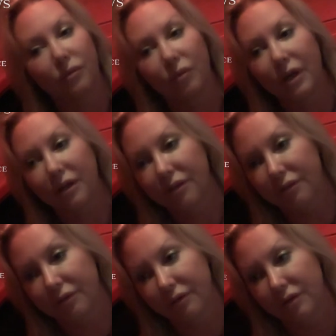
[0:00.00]

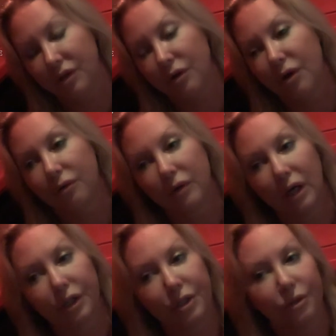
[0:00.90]
with, you know,
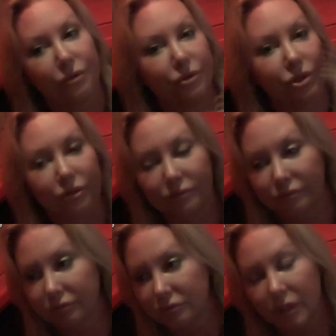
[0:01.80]
a huge
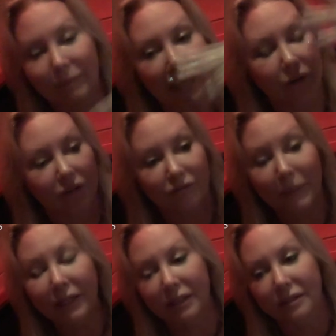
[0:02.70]
amount of
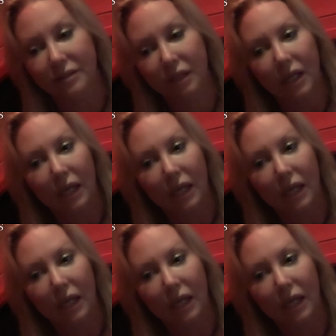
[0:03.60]
abundance